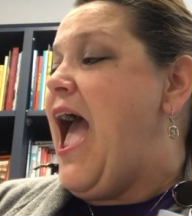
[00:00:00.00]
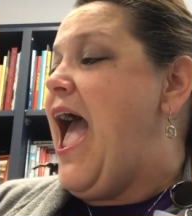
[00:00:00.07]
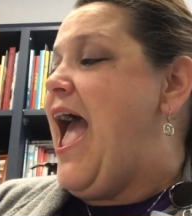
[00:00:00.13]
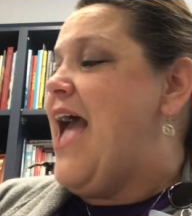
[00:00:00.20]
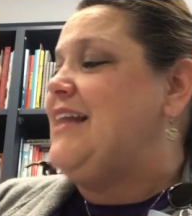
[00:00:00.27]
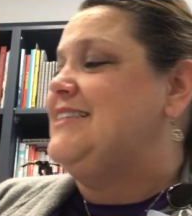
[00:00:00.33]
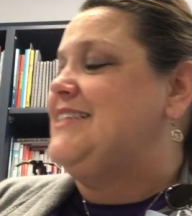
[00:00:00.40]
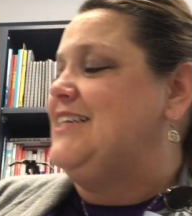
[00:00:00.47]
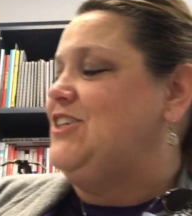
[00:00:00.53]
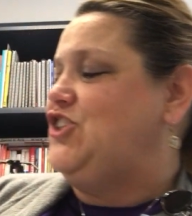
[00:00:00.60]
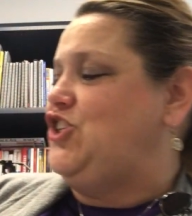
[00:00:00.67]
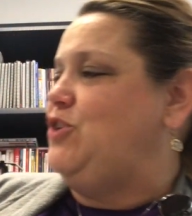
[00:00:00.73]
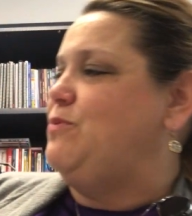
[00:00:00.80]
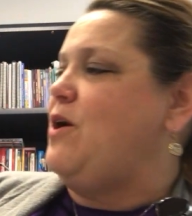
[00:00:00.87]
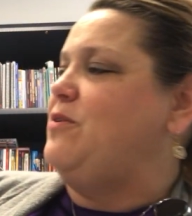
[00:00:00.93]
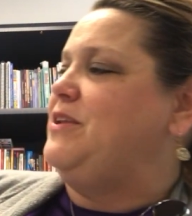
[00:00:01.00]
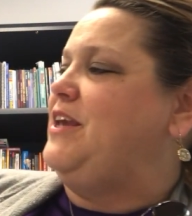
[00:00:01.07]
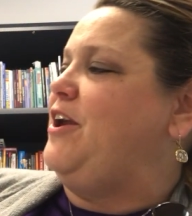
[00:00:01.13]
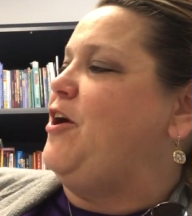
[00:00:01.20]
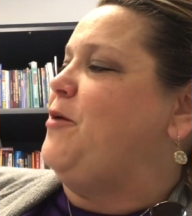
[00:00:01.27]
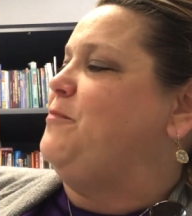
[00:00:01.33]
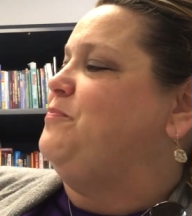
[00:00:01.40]
And she wrote
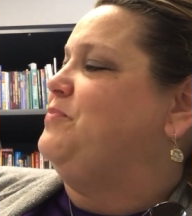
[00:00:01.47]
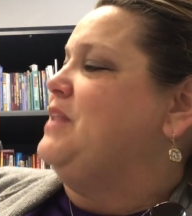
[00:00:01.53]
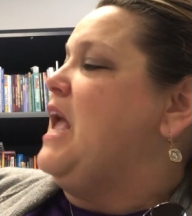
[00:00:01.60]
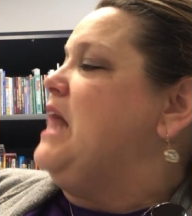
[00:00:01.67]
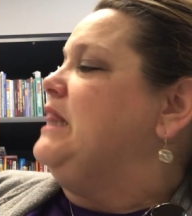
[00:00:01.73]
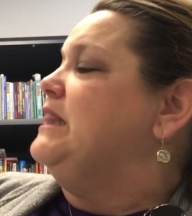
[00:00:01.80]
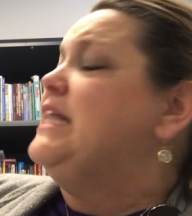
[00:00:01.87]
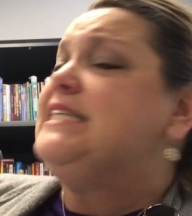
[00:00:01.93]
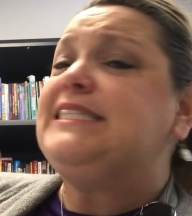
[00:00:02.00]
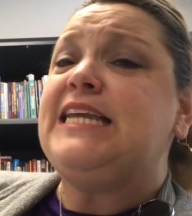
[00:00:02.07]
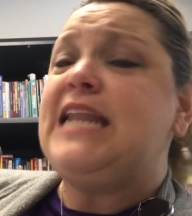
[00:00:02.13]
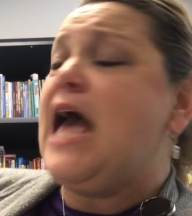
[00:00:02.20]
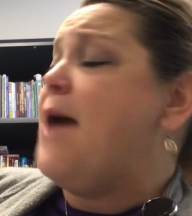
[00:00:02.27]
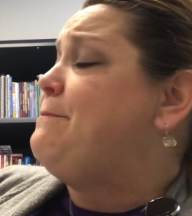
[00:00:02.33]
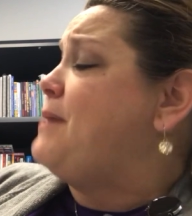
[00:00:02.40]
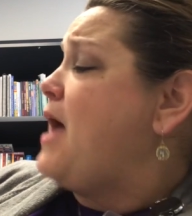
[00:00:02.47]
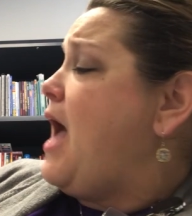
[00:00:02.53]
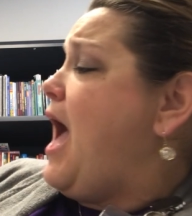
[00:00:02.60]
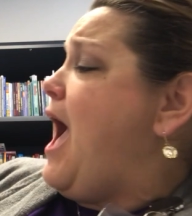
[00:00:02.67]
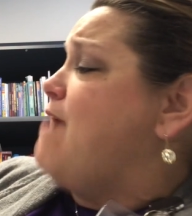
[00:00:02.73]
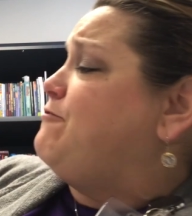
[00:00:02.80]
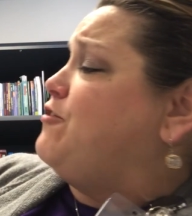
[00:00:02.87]
here, "Listen up,
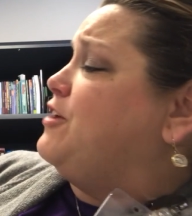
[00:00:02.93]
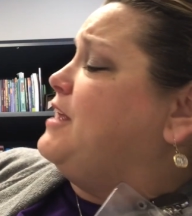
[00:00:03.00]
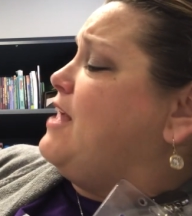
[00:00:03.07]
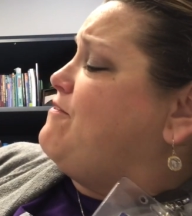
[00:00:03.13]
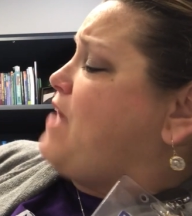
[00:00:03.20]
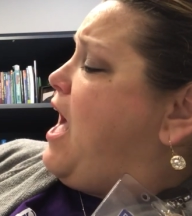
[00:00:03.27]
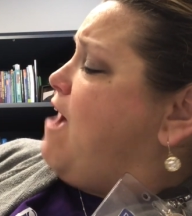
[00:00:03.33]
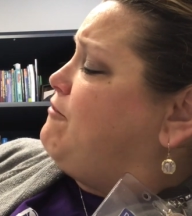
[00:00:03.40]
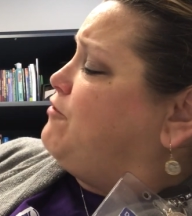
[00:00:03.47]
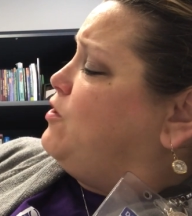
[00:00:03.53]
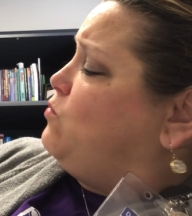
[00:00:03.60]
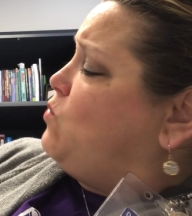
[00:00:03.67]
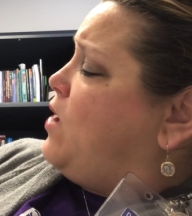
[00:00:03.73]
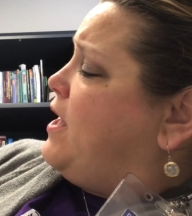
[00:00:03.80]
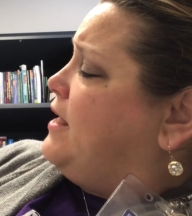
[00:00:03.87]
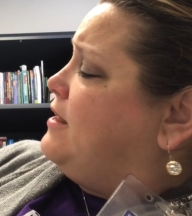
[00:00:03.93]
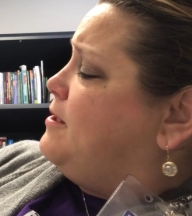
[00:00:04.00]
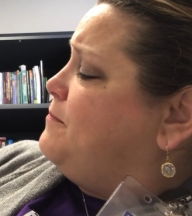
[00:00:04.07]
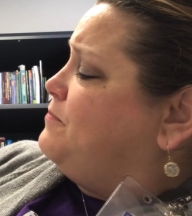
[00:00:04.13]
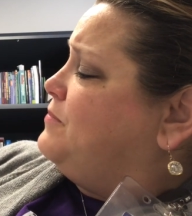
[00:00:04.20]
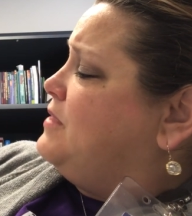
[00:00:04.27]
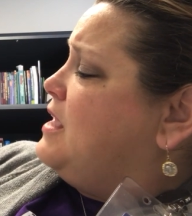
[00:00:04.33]
I forgive
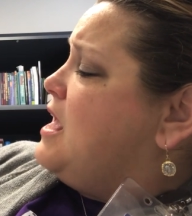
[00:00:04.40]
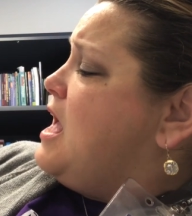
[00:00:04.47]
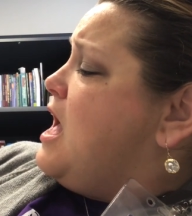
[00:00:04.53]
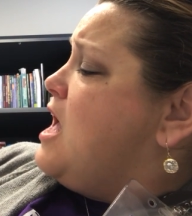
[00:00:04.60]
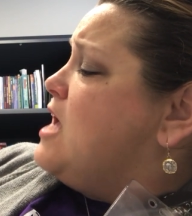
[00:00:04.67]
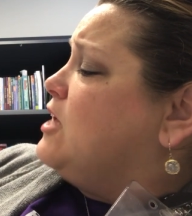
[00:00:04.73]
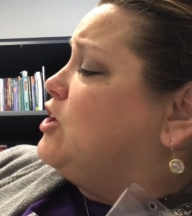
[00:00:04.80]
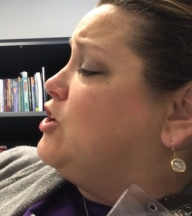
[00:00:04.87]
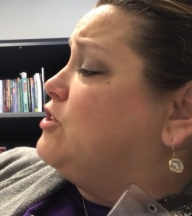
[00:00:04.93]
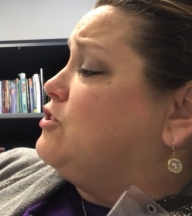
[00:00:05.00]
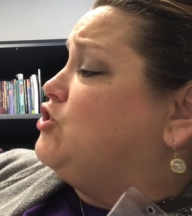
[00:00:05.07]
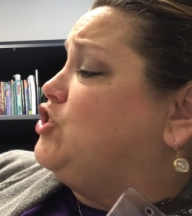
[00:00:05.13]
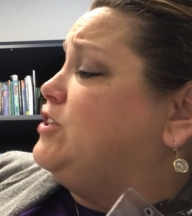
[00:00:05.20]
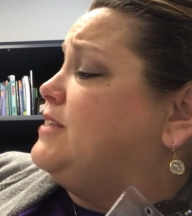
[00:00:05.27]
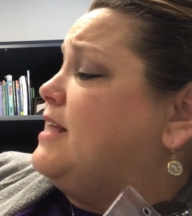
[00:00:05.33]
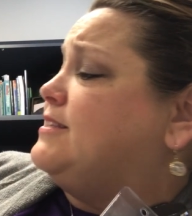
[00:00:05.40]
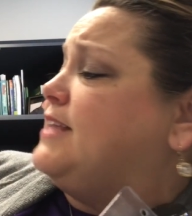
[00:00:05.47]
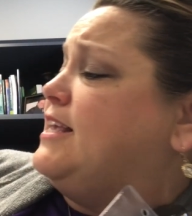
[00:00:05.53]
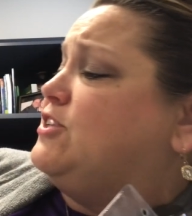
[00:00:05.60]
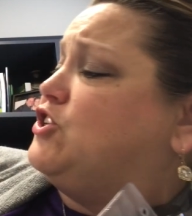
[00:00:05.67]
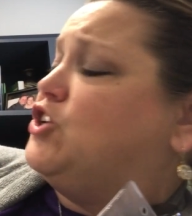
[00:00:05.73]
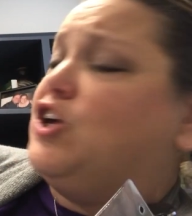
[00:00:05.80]
everyone." She says
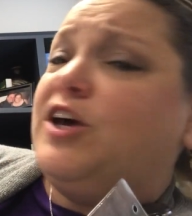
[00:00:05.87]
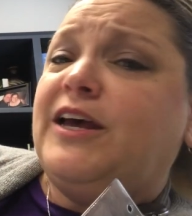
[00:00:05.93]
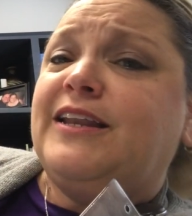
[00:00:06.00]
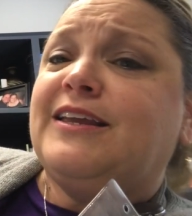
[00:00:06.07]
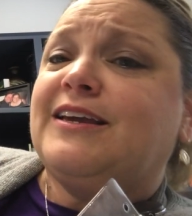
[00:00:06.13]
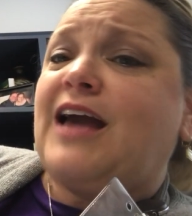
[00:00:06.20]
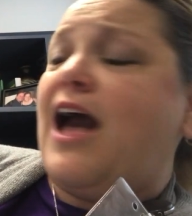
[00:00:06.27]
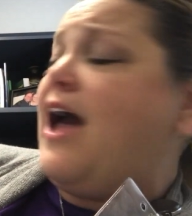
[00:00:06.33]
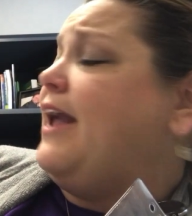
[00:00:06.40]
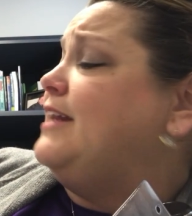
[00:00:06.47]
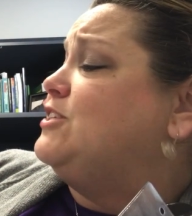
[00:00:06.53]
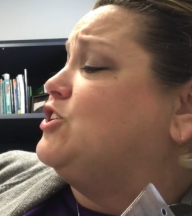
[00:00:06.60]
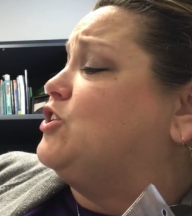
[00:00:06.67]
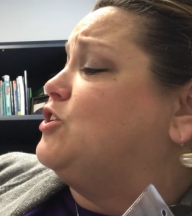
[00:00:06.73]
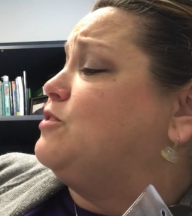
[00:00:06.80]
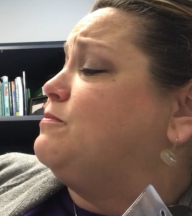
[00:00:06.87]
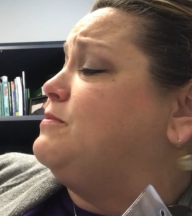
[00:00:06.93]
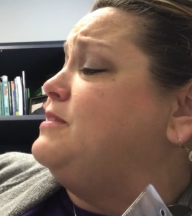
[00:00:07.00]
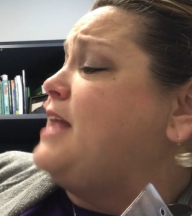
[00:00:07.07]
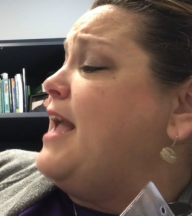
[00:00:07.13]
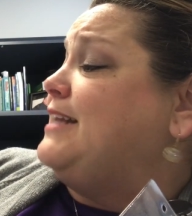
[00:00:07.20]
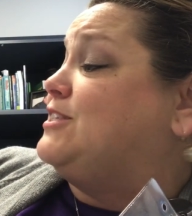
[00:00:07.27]
he's good, kind,
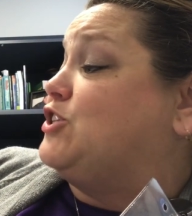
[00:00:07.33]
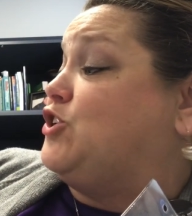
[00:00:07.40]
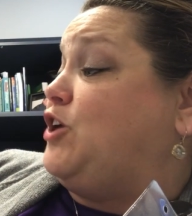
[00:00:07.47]
nice,